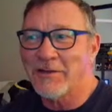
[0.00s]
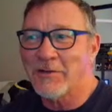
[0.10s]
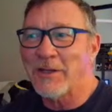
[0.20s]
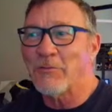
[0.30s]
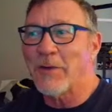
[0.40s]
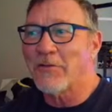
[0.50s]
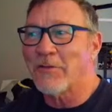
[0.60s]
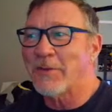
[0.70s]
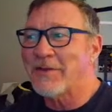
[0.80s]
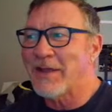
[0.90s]
to be aware of the
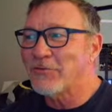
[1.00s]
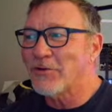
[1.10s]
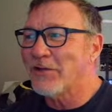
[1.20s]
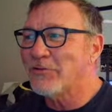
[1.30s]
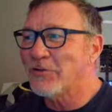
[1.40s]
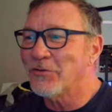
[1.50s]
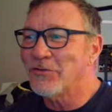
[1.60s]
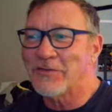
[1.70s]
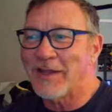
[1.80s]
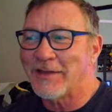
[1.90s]
potential issues
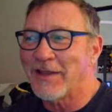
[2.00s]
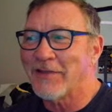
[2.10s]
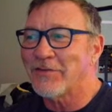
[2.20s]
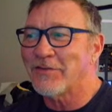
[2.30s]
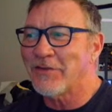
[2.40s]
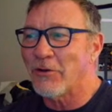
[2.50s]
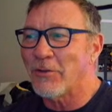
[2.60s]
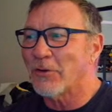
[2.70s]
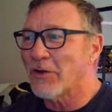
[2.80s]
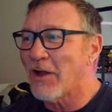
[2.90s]
and take necessary
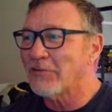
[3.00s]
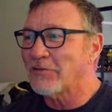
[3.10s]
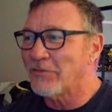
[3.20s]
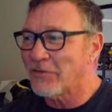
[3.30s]
precautions,